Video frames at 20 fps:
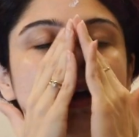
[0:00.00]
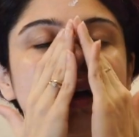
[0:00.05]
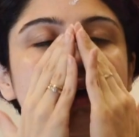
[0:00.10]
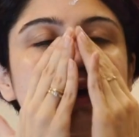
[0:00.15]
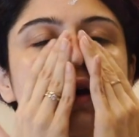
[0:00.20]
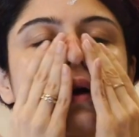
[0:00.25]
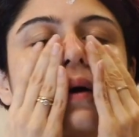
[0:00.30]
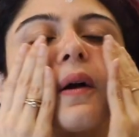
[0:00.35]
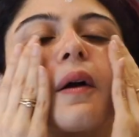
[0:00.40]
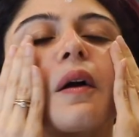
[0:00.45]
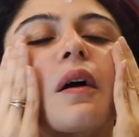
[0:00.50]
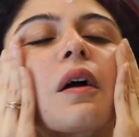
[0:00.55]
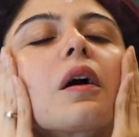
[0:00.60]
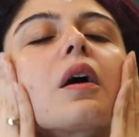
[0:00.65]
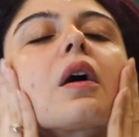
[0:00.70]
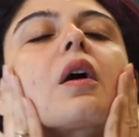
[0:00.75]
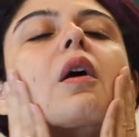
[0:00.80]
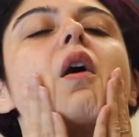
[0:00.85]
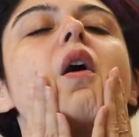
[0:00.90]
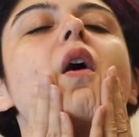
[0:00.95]
I actually have it
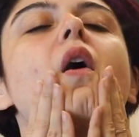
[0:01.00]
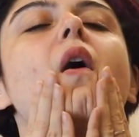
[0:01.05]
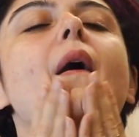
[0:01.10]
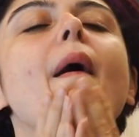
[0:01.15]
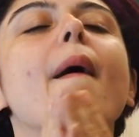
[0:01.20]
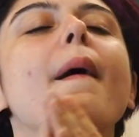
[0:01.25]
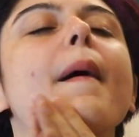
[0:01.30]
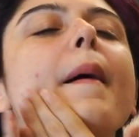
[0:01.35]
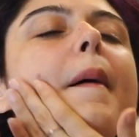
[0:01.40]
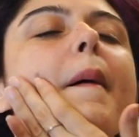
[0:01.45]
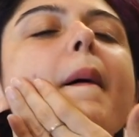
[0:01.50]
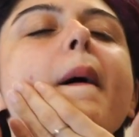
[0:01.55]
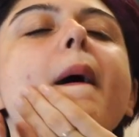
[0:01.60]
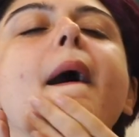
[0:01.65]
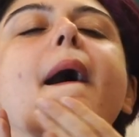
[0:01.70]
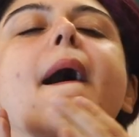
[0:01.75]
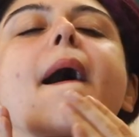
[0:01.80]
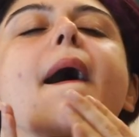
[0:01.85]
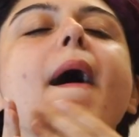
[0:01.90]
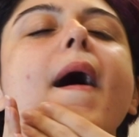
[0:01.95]
on today.
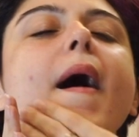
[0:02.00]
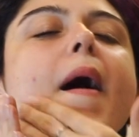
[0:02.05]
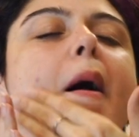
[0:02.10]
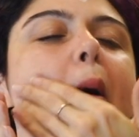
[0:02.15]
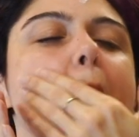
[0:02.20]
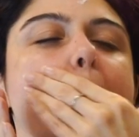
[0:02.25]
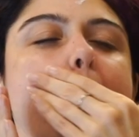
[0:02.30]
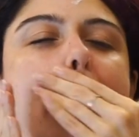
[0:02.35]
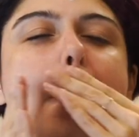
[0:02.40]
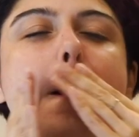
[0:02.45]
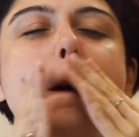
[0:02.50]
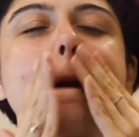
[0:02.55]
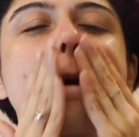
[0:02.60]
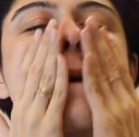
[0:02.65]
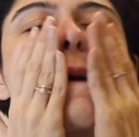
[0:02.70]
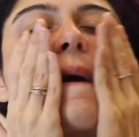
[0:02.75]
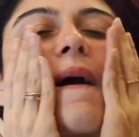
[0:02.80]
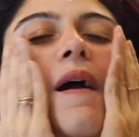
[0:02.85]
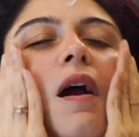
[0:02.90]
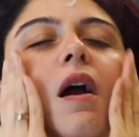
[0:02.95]
You don't feel it
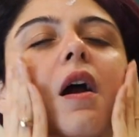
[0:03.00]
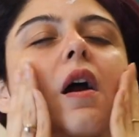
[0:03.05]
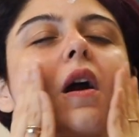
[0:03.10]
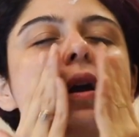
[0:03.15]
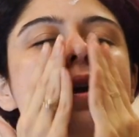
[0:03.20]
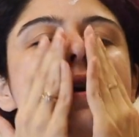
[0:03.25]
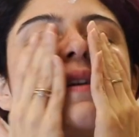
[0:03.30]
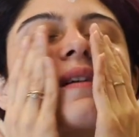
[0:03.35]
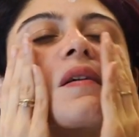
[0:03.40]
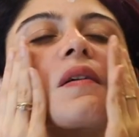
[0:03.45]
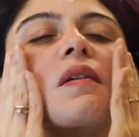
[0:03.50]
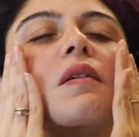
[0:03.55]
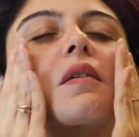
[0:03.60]
at all,